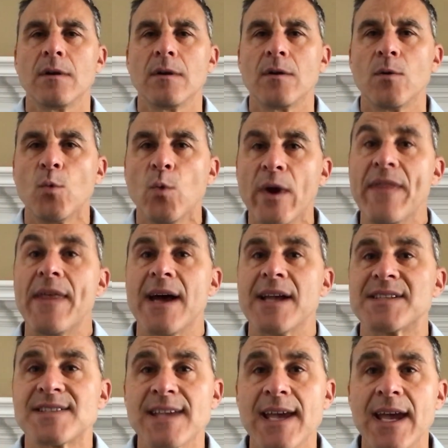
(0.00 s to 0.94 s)
With that
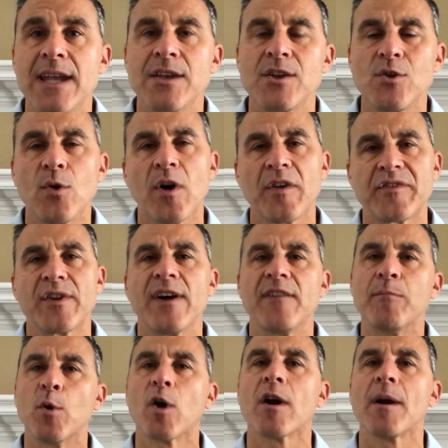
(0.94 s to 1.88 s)
said, you also have
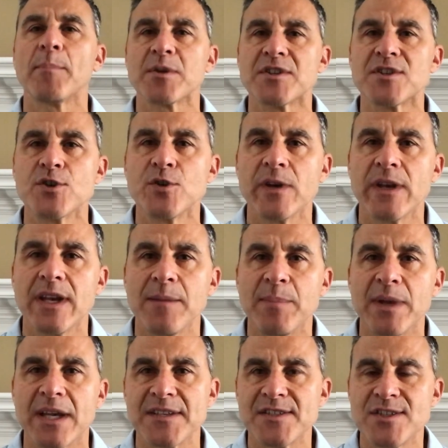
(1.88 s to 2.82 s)
more opportunity
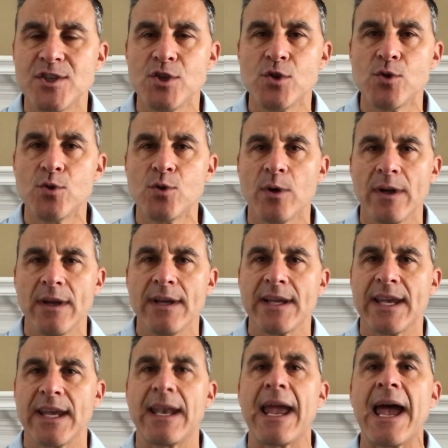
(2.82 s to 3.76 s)
because you
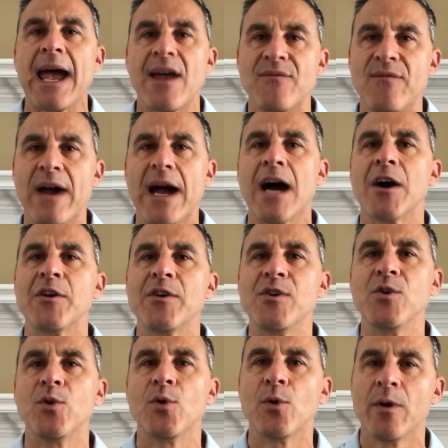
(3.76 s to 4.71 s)
can add
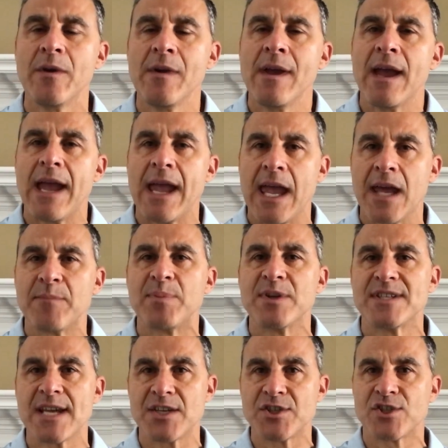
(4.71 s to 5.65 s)
value and
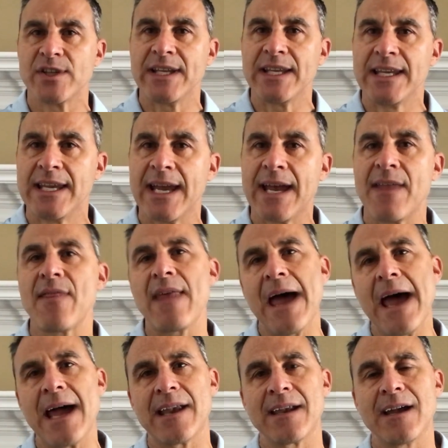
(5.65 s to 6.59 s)
potentially get
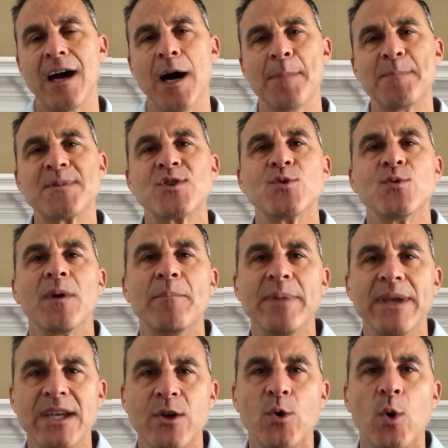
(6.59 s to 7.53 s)
that up to a
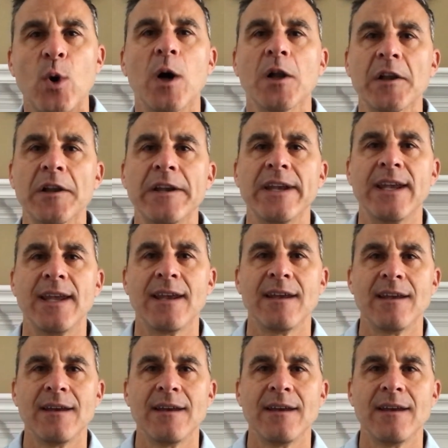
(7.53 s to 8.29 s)
B quality